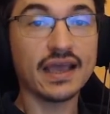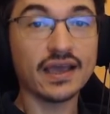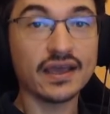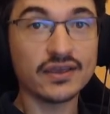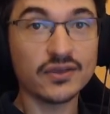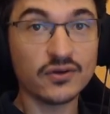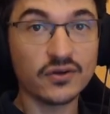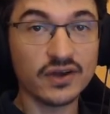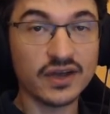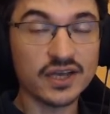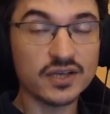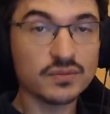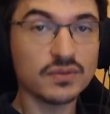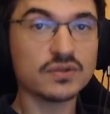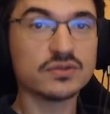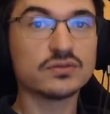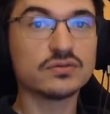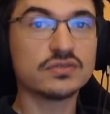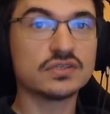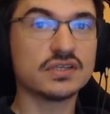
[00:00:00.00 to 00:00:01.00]
you're able
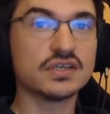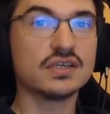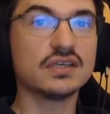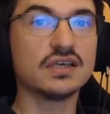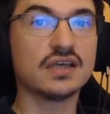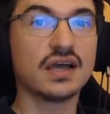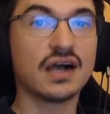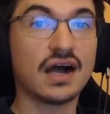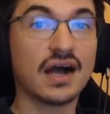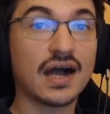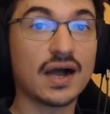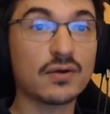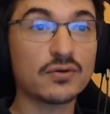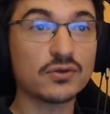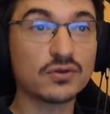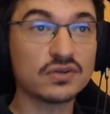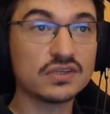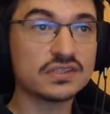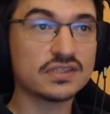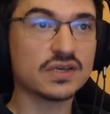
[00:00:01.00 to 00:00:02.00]
to see how
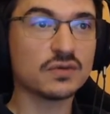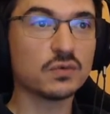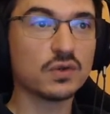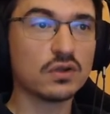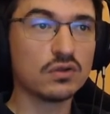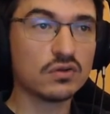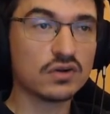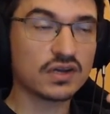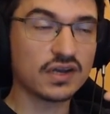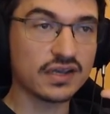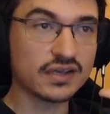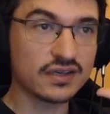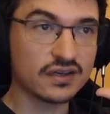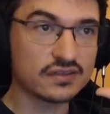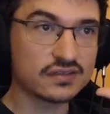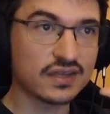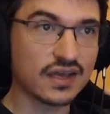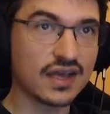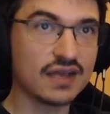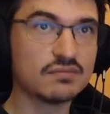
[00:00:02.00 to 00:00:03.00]
your listing will look like
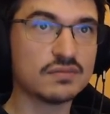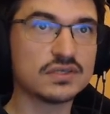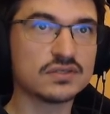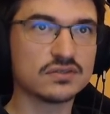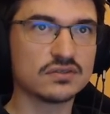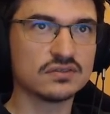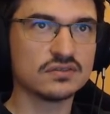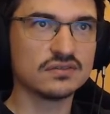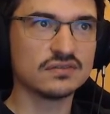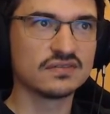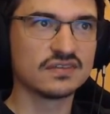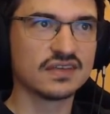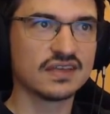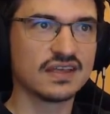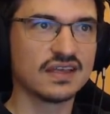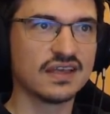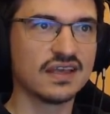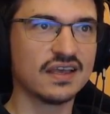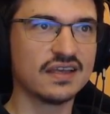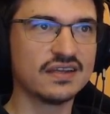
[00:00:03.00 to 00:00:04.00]
on Amazon,
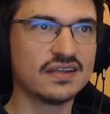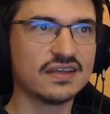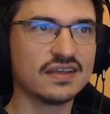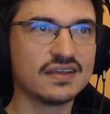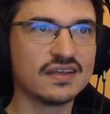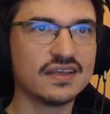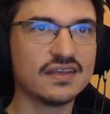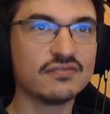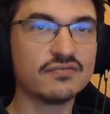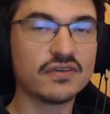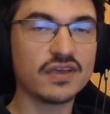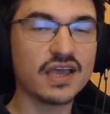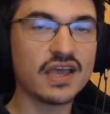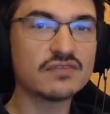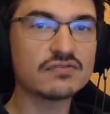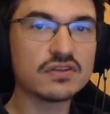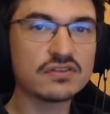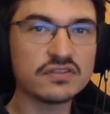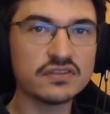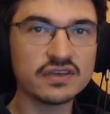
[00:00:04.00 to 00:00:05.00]
and if
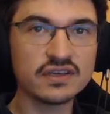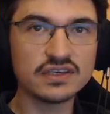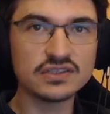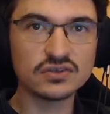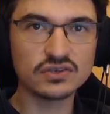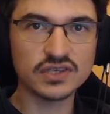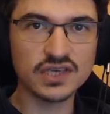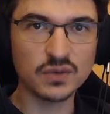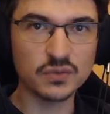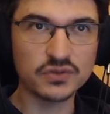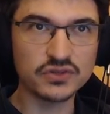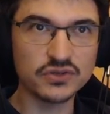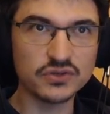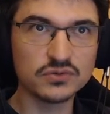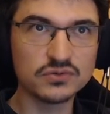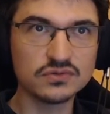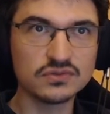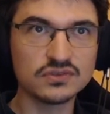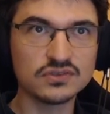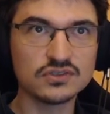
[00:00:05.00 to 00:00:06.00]
everything is okay with
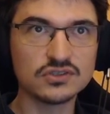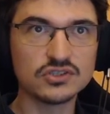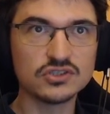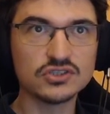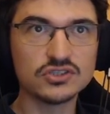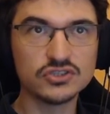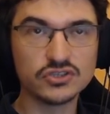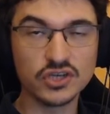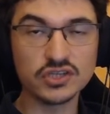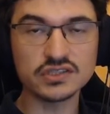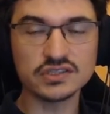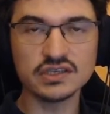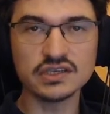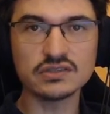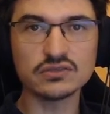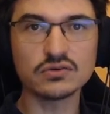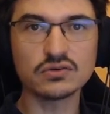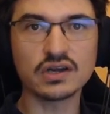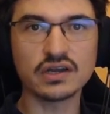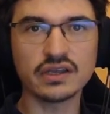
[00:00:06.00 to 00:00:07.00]
you, you just
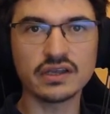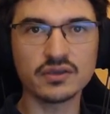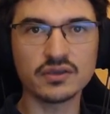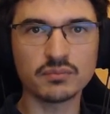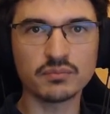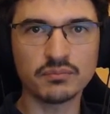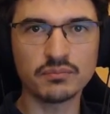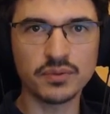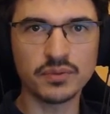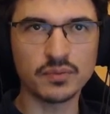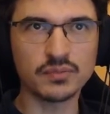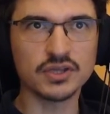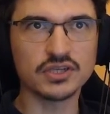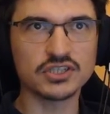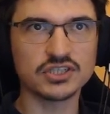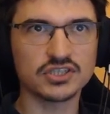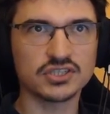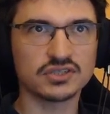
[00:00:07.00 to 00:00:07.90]
need to click publish.